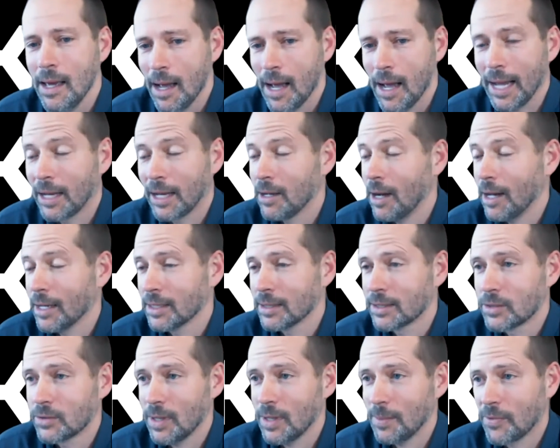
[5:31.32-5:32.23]
I caught
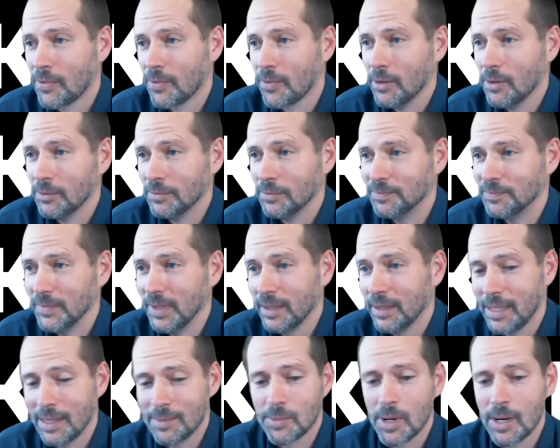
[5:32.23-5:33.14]
strep throat
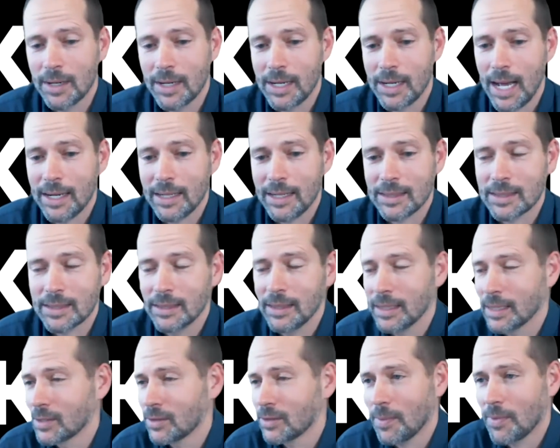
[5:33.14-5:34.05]
and then bronchitis and
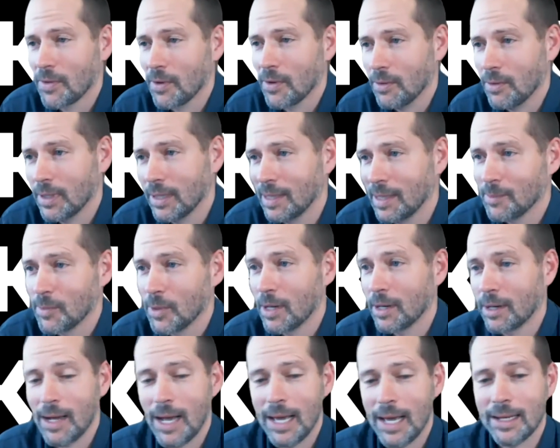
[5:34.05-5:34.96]
then strep throat and then
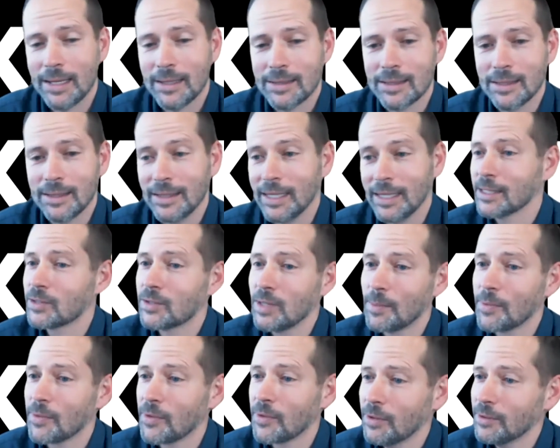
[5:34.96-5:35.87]
bronchitis and then
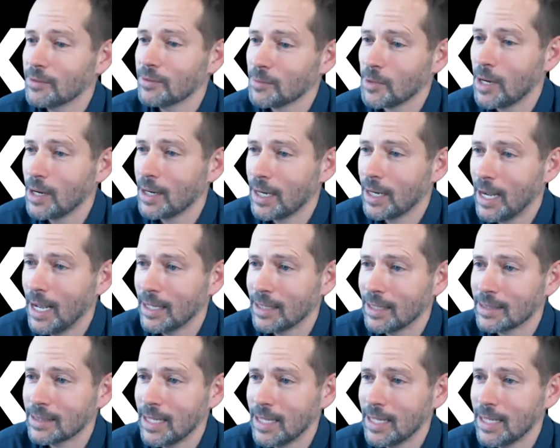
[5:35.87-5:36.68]
strep throat and bronchitis,